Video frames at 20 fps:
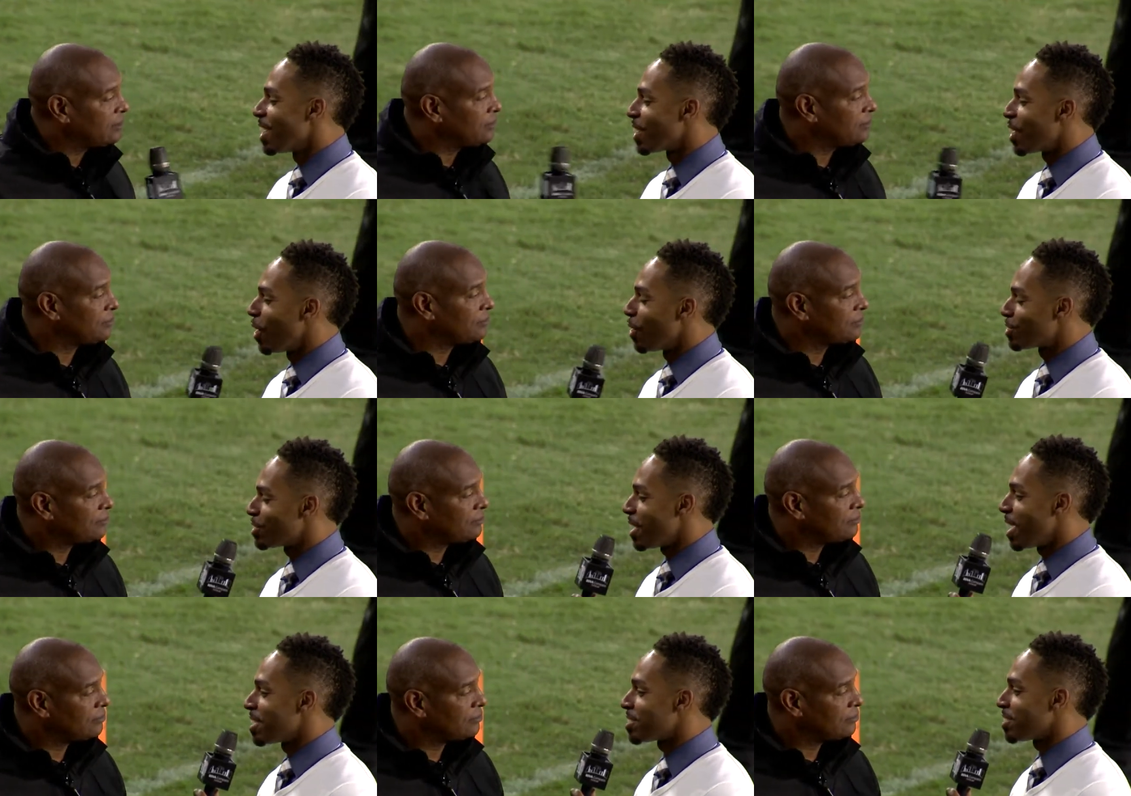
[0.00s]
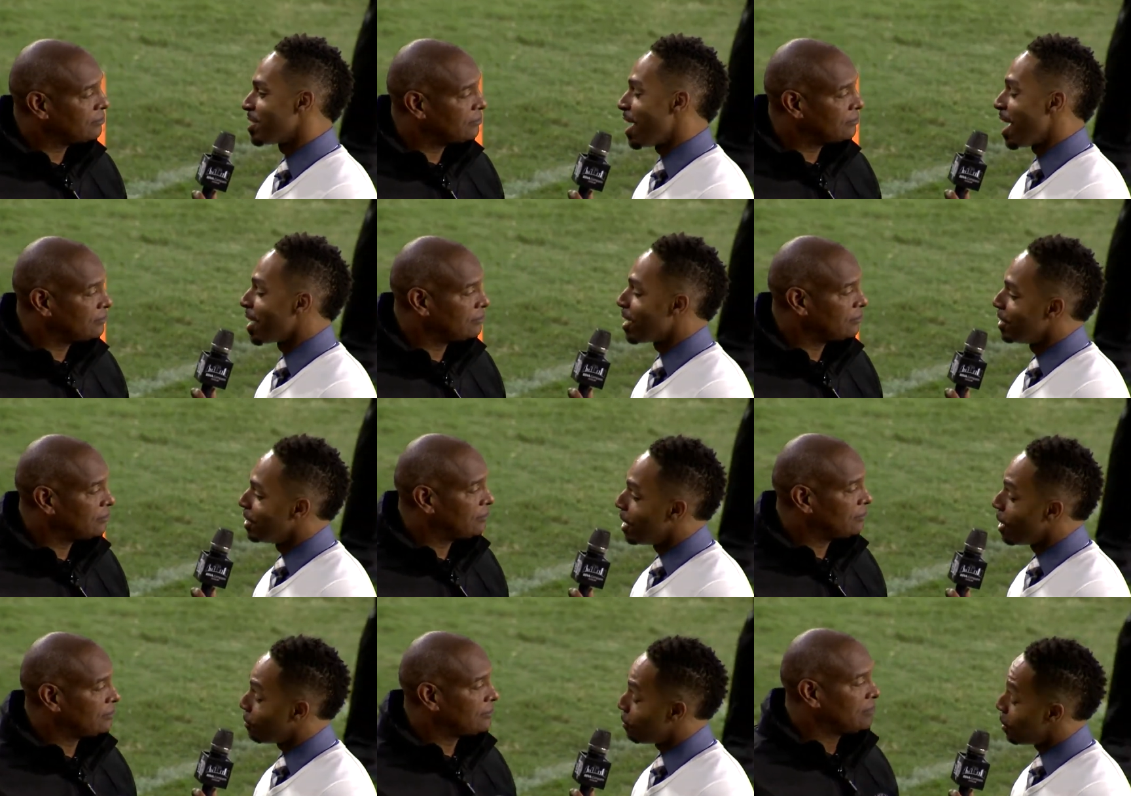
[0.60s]
Speaker 1: Coach, thanks a lot.
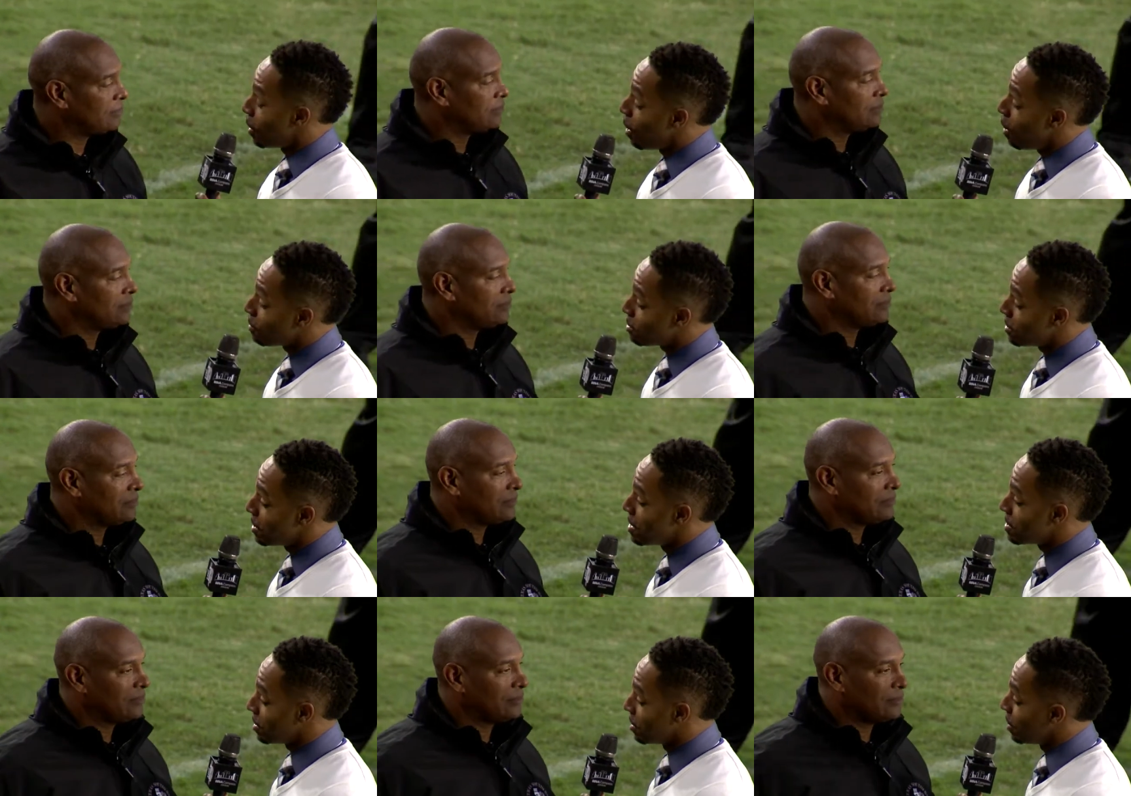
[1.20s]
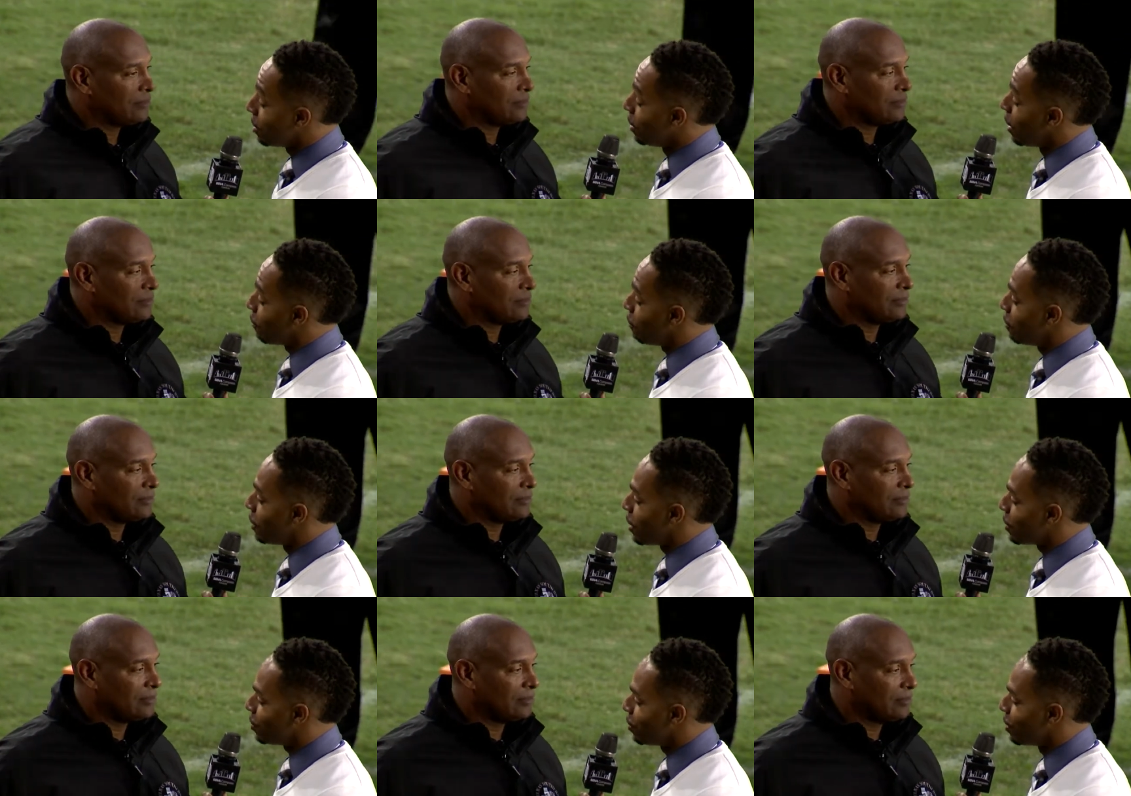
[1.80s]
Good luck with the offseason and good luck for
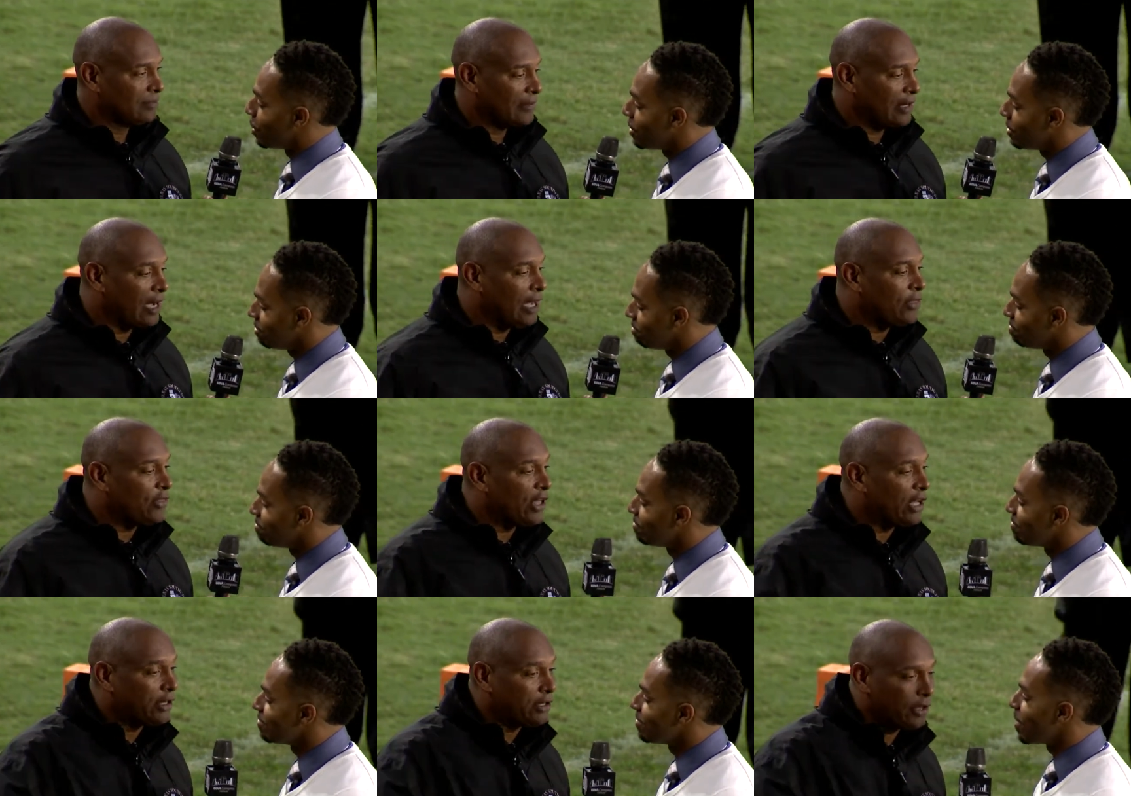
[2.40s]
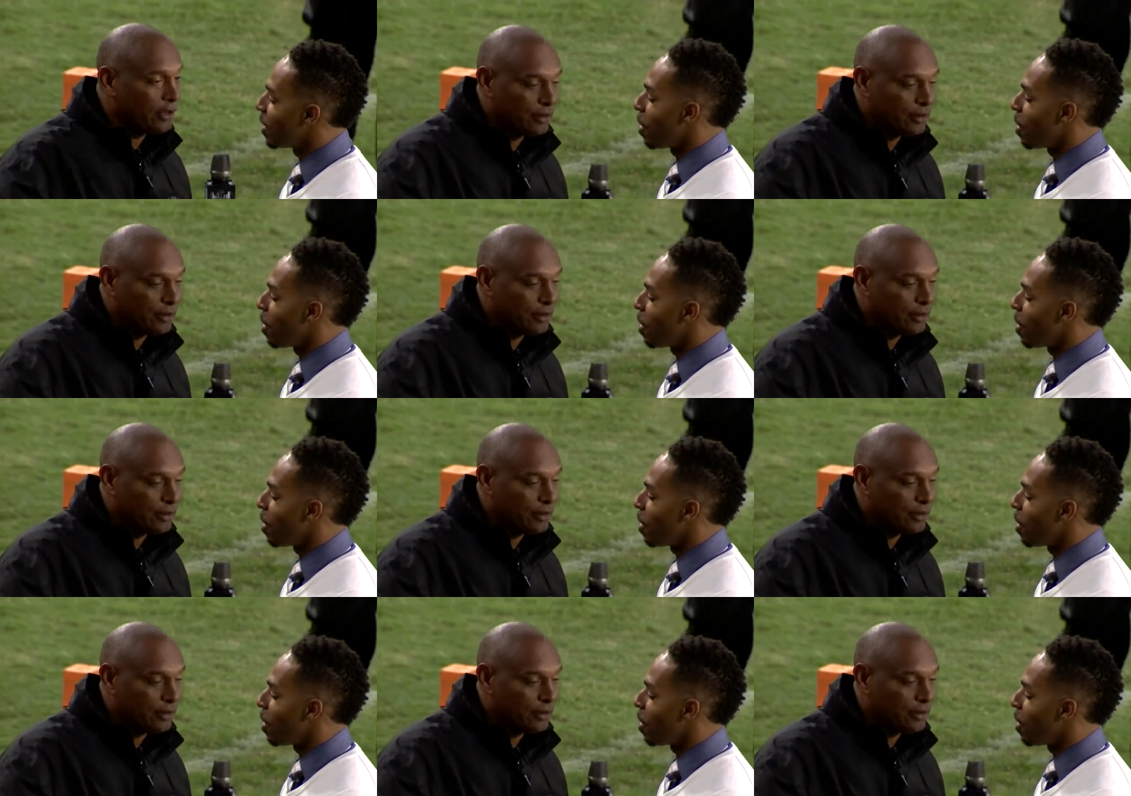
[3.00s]
next year. All